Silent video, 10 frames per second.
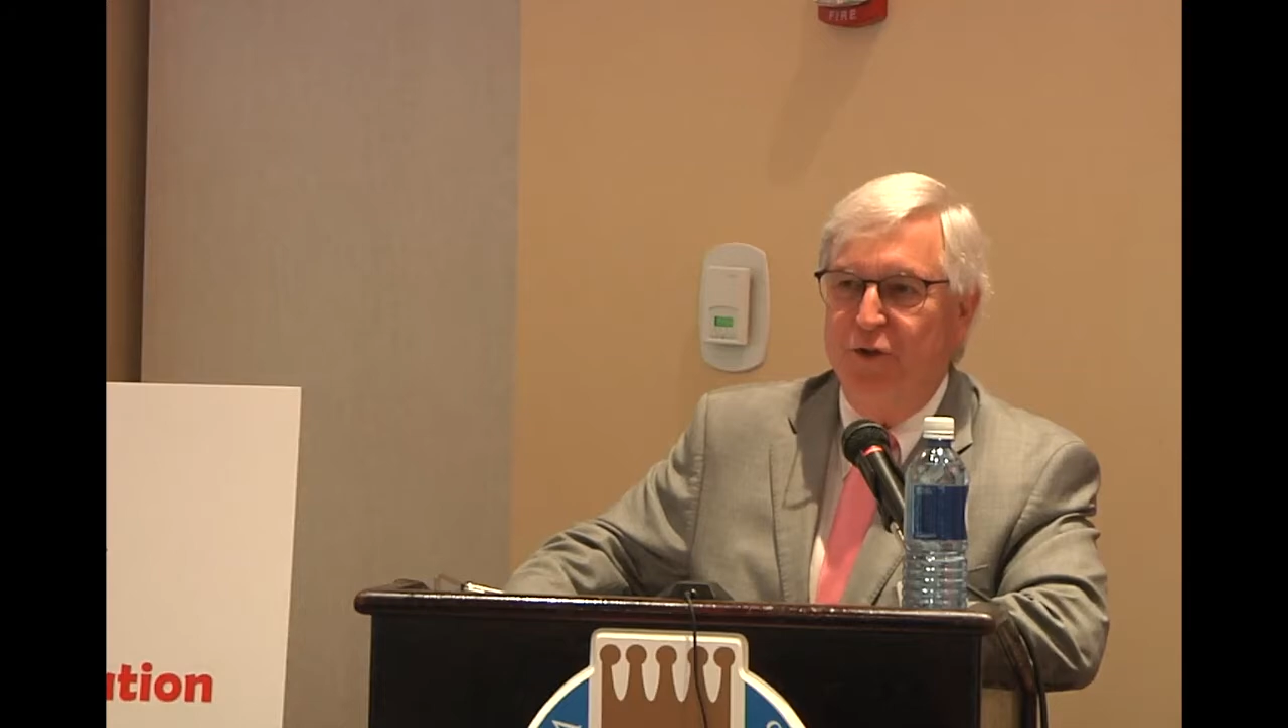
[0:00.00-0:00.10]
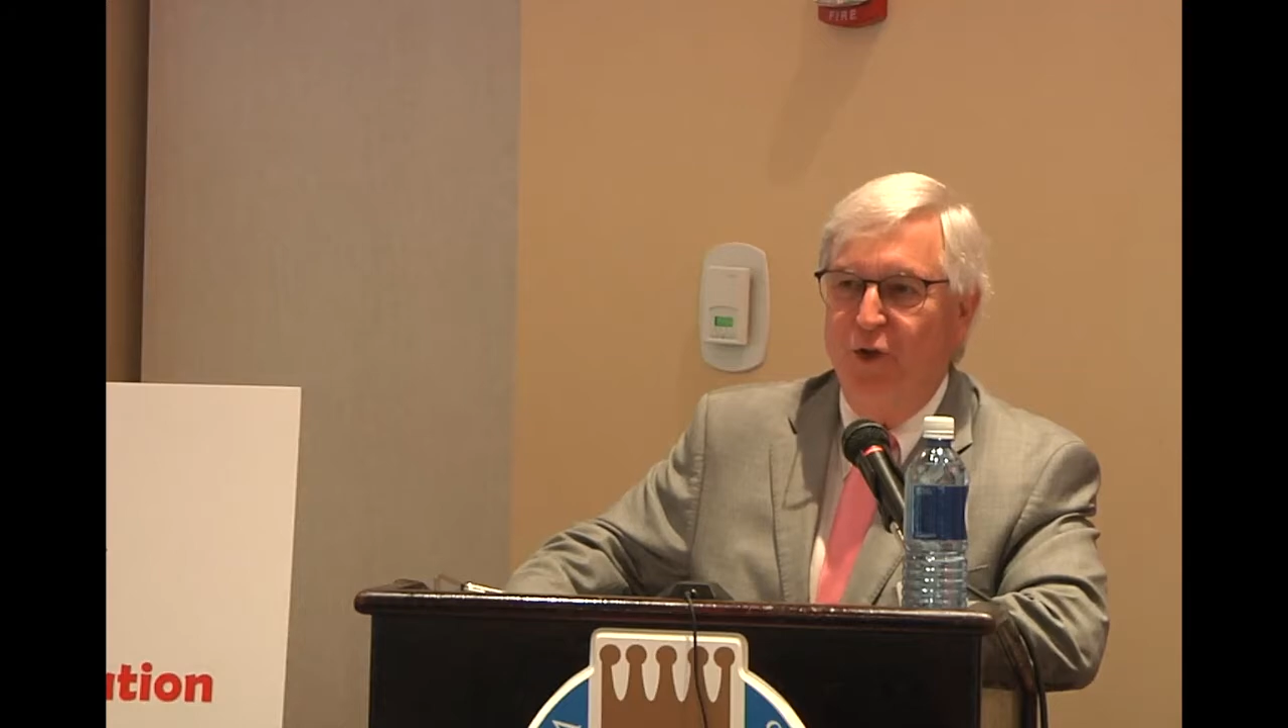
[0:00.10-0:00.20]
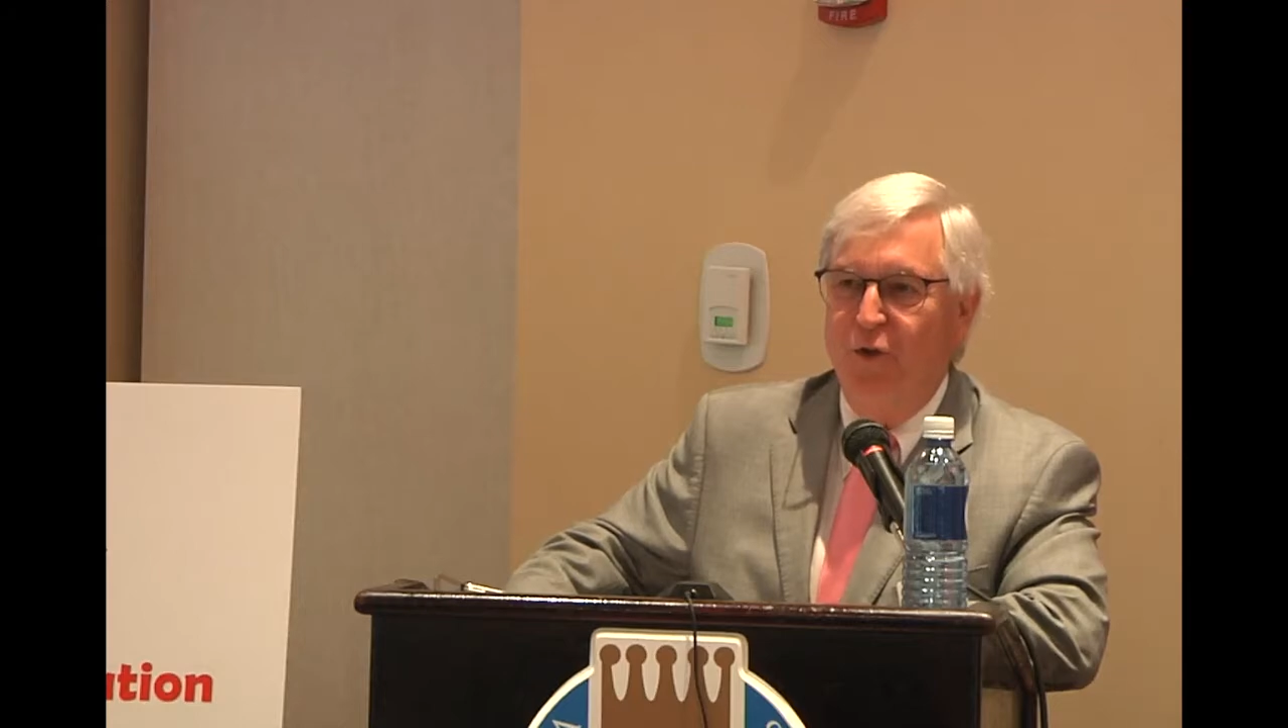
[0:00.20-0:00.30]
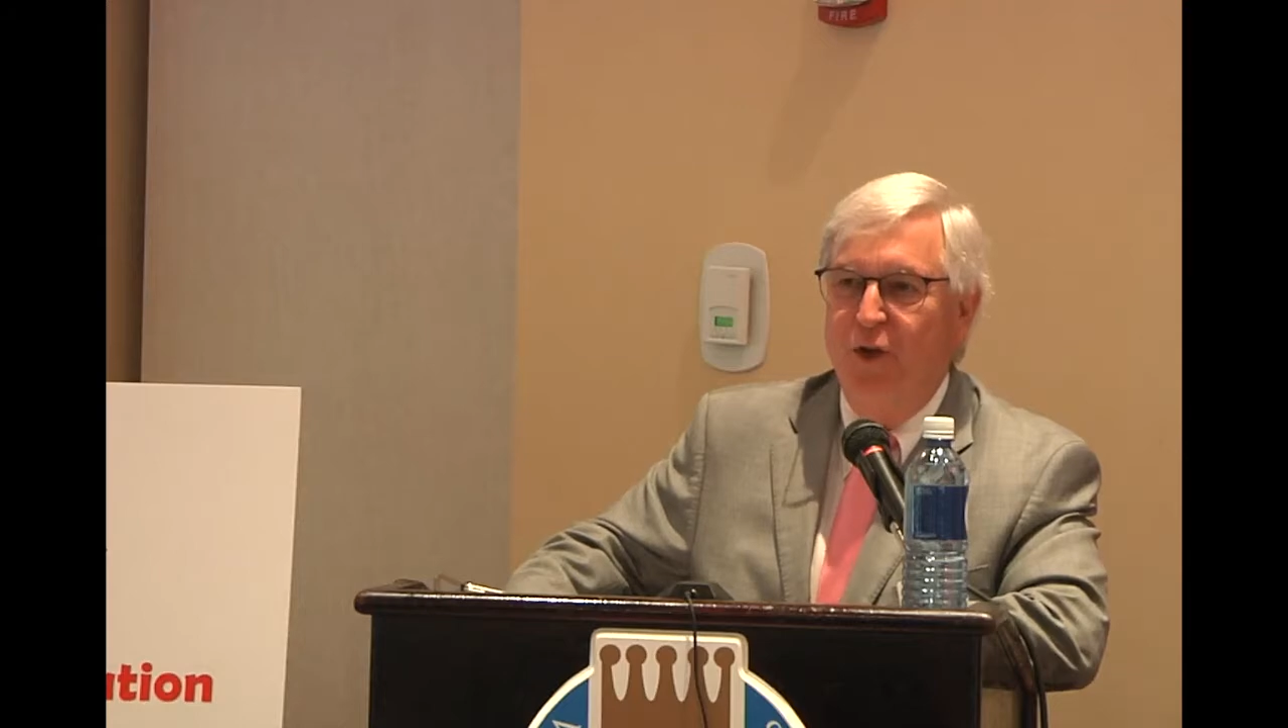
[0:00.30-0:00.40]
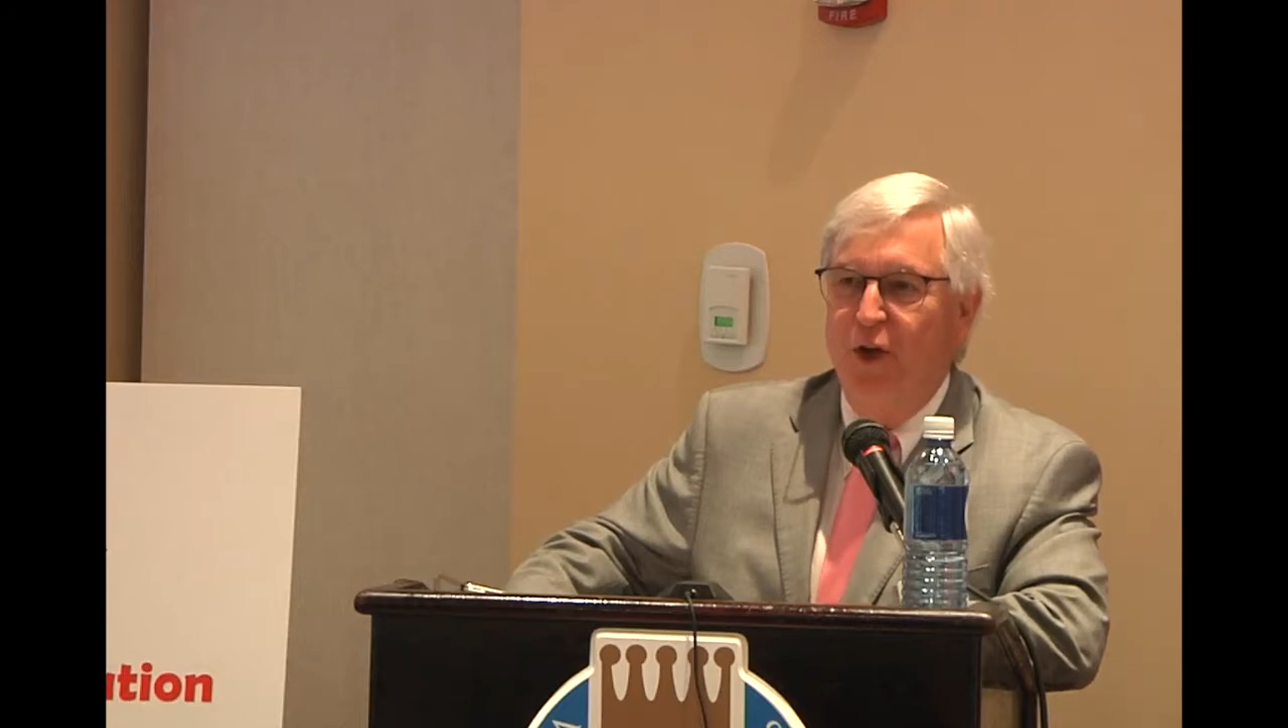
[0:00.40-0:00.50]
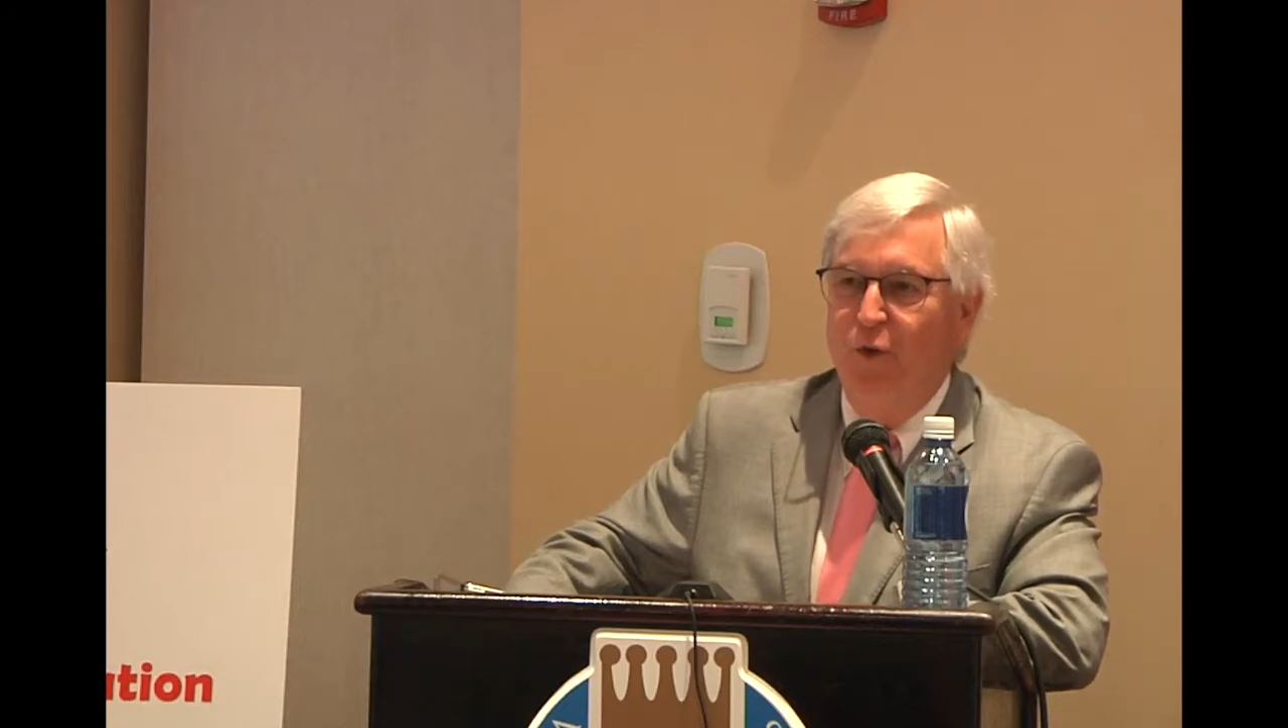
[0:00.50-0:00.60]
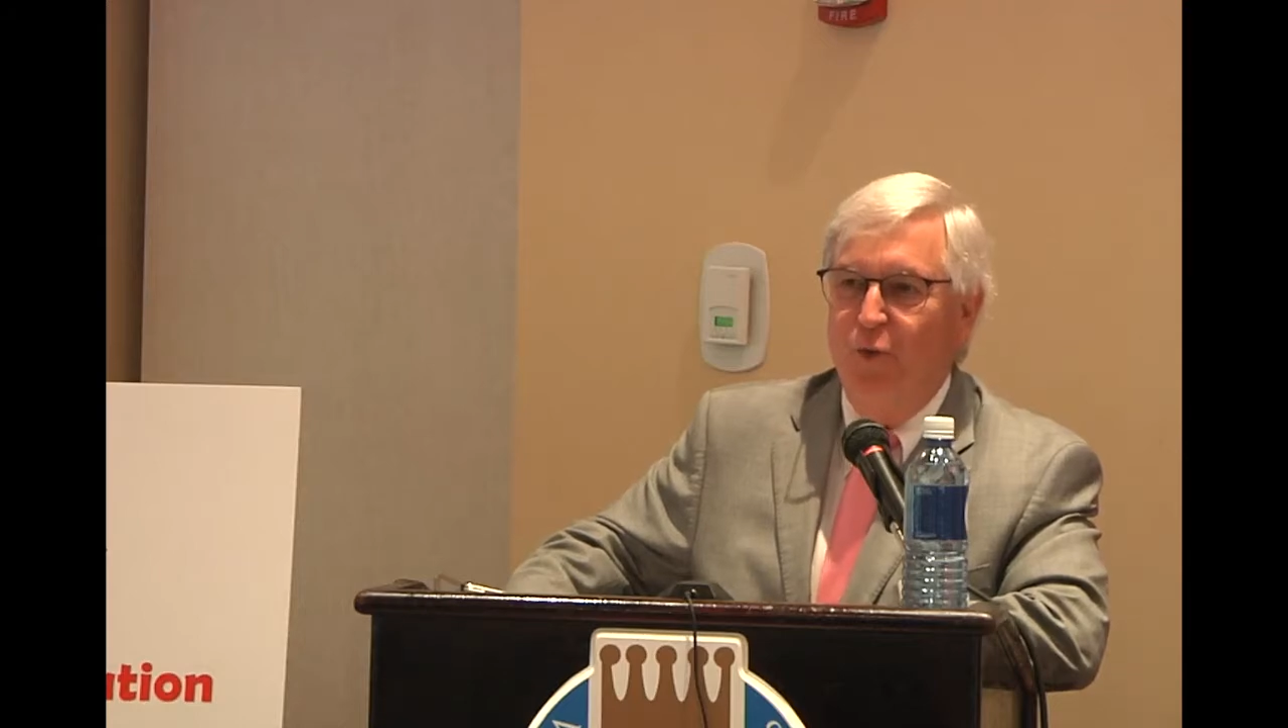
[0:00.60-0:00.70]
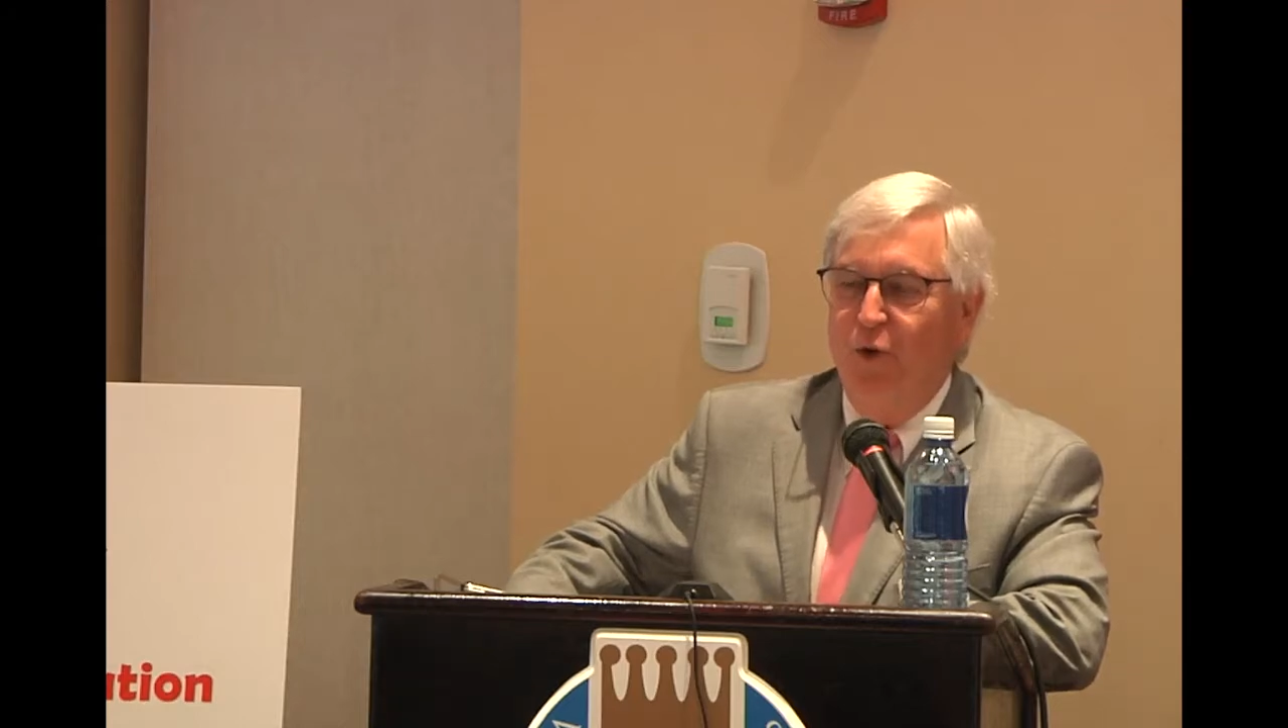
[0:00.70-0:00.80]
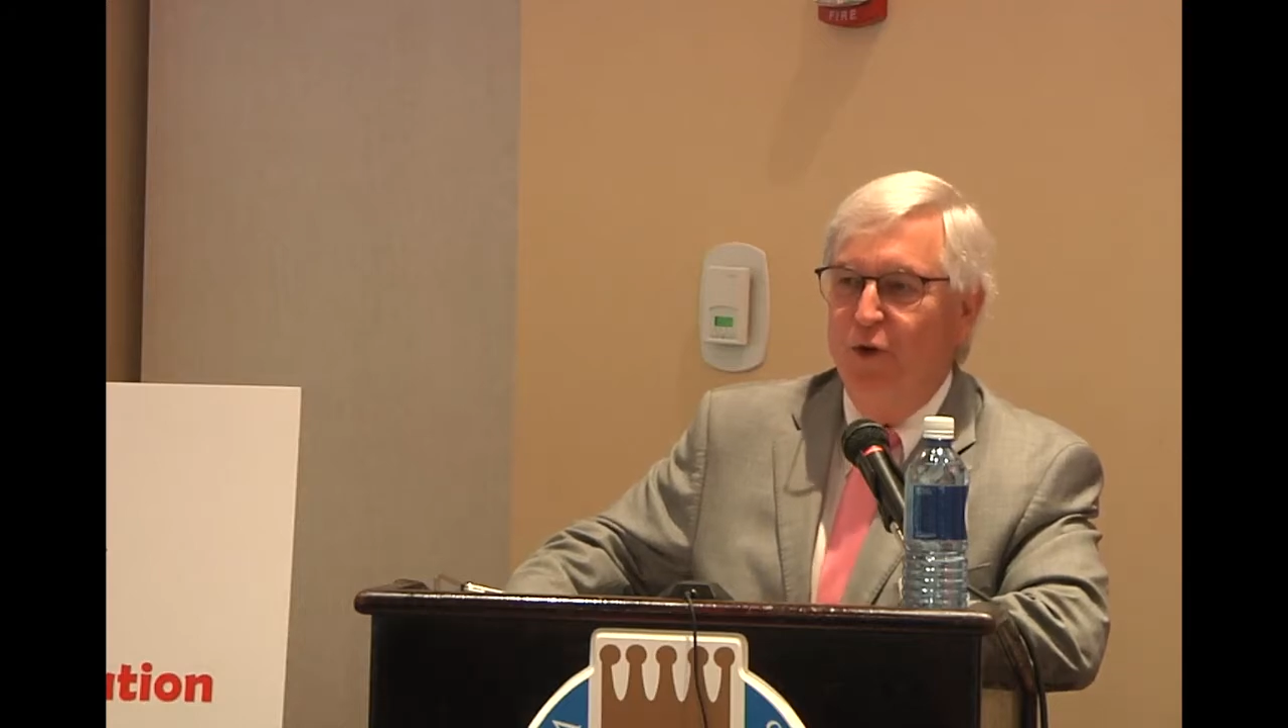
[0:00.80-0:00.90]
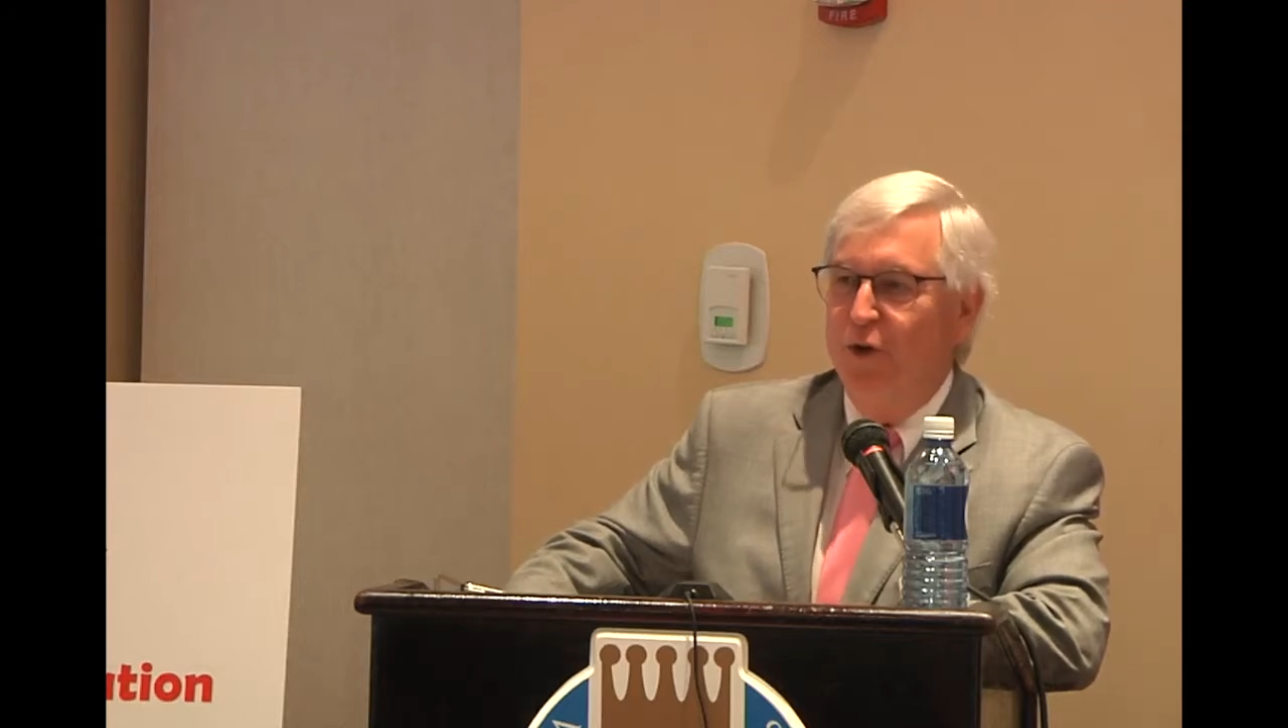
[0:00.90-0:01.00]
So we're all